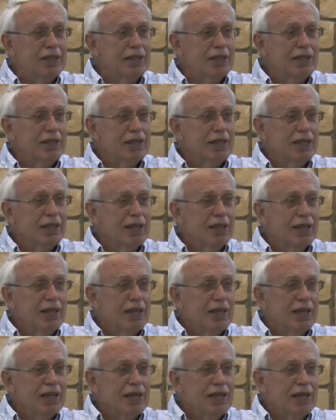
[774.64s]

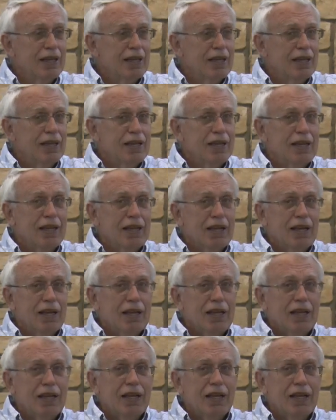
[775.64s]
(silence)